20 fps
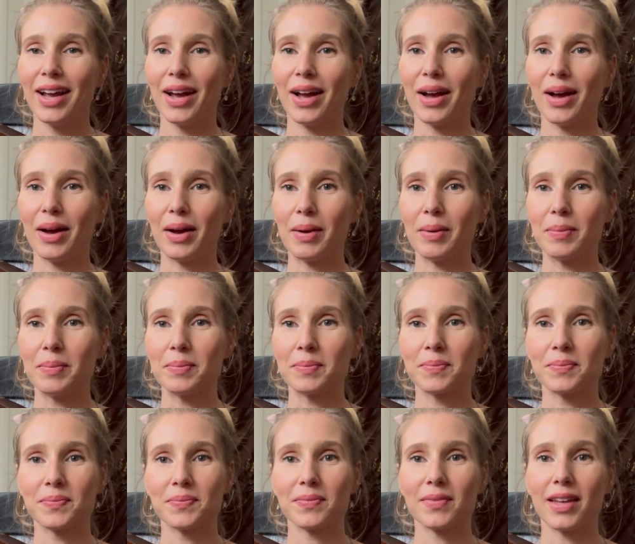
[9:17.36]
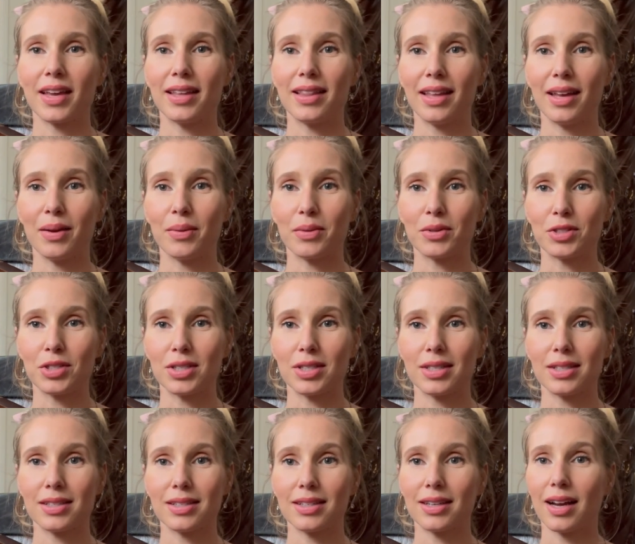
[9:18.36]
And they will
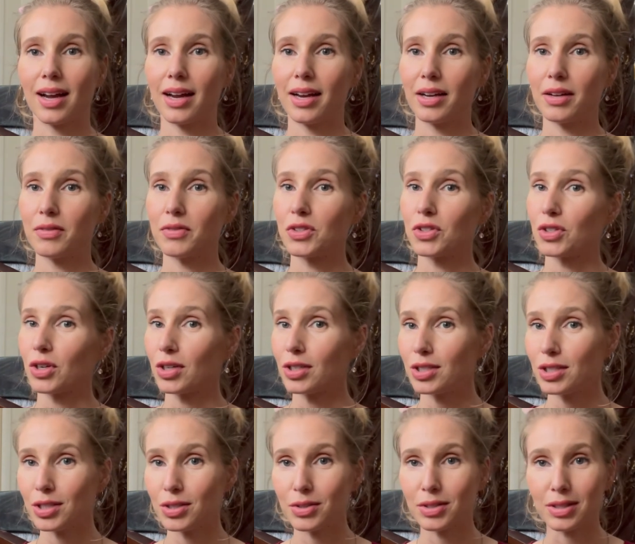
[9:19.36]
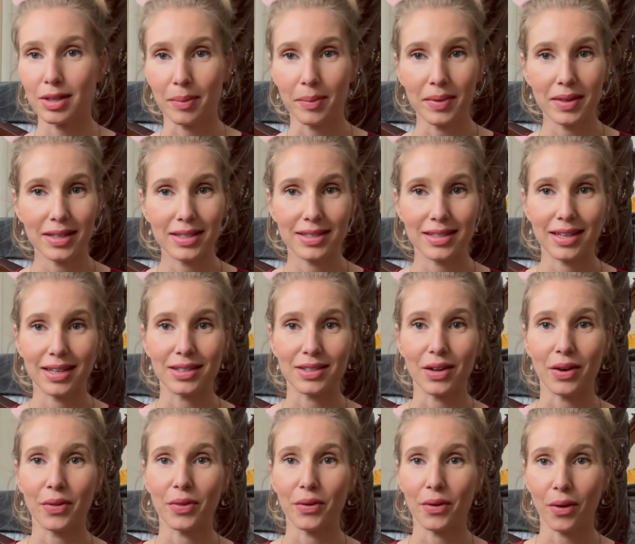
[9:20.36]
just kind of start to do some of these things
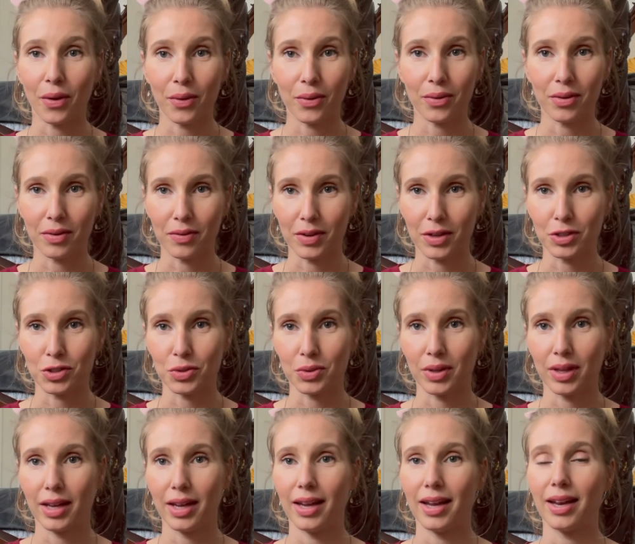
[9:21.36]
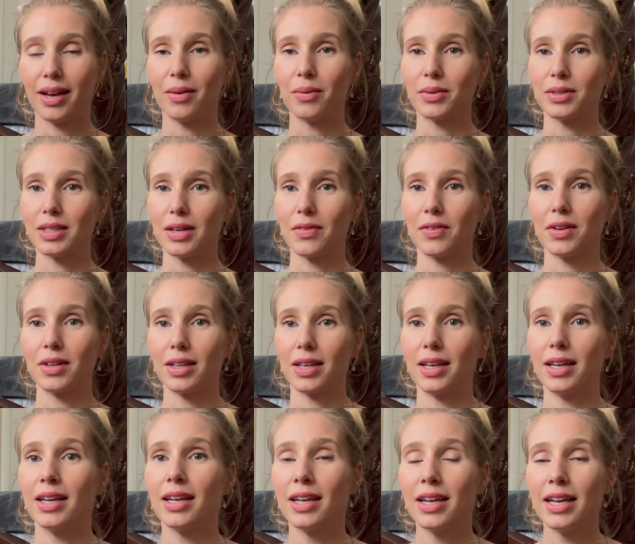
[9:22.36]
on their own eventually. And it will
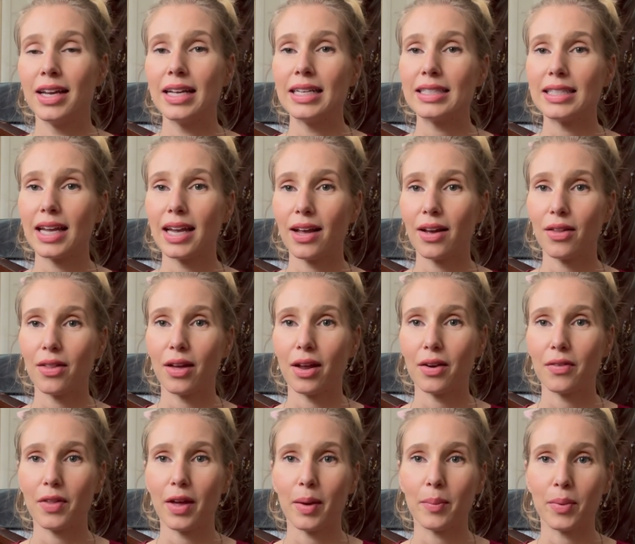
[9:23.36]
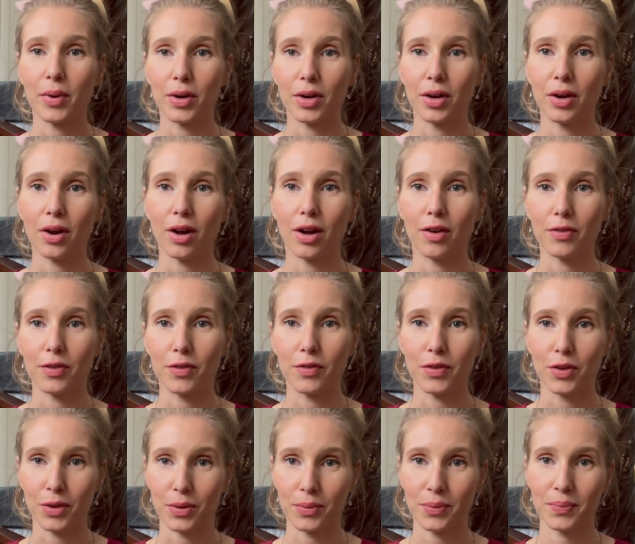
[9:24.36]
definitely take a lot of that burden off of
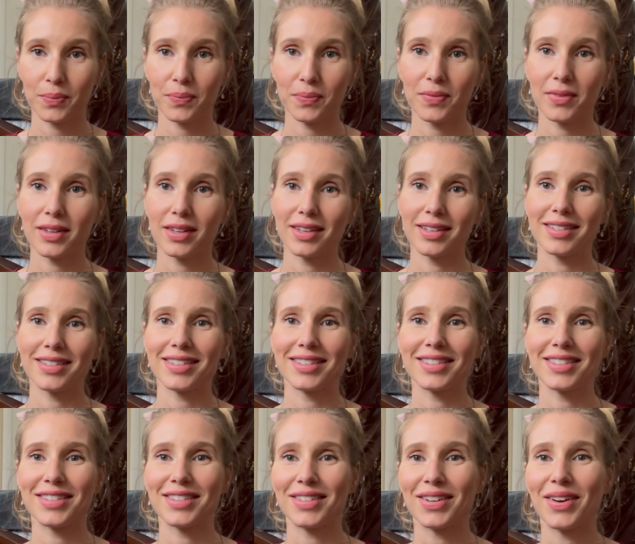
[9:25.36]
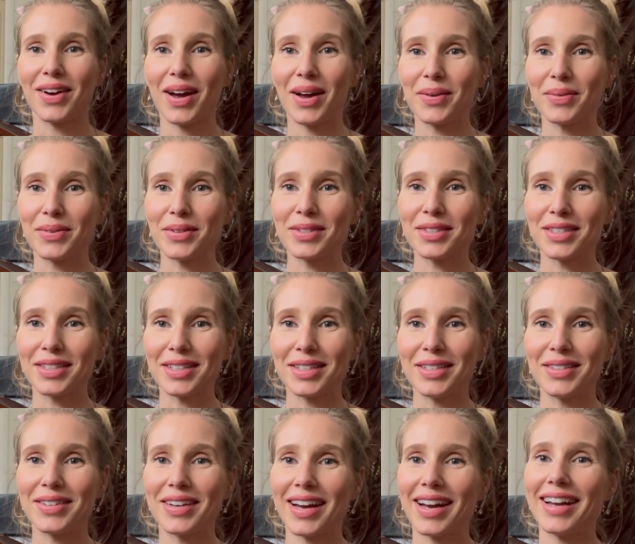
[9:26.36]
you. So I will see
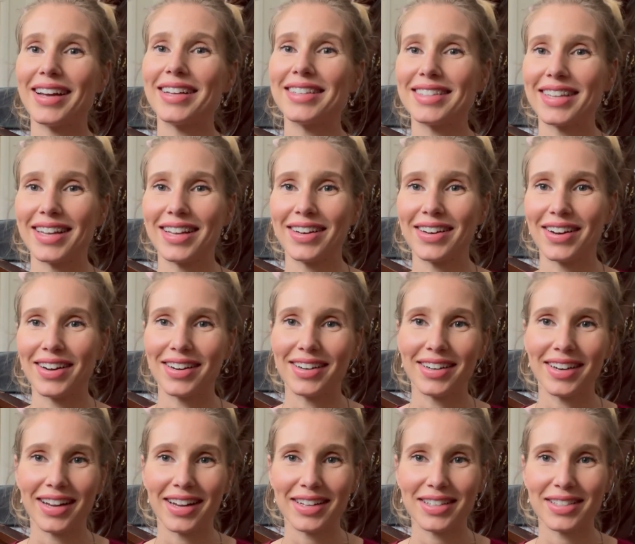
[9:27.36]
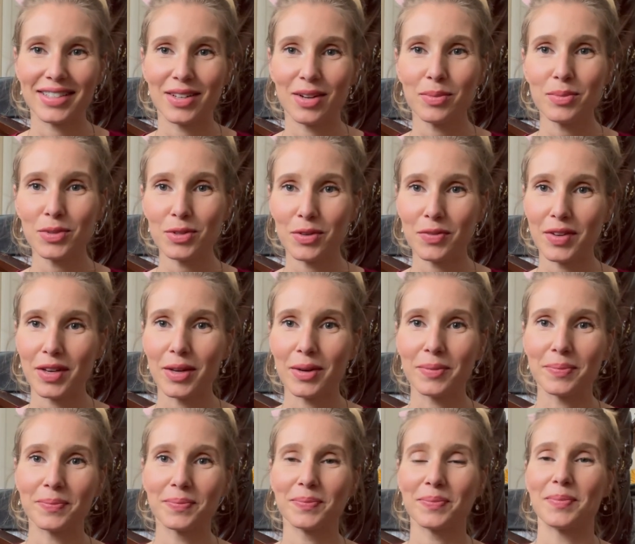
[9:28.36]
you guys in our next homeschool video.
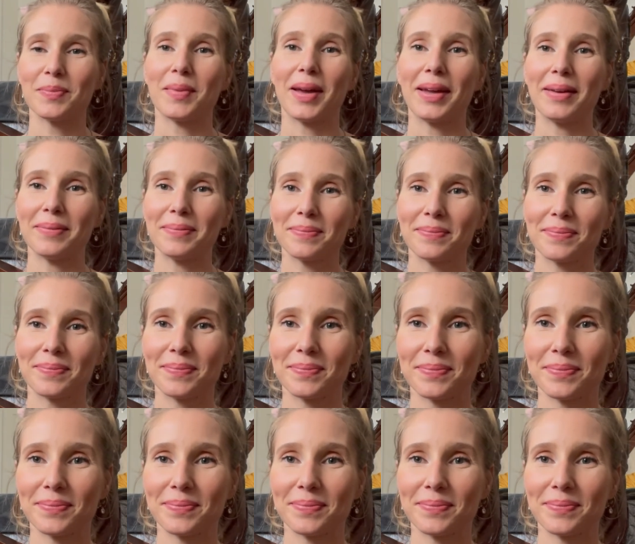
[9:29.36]
Bye.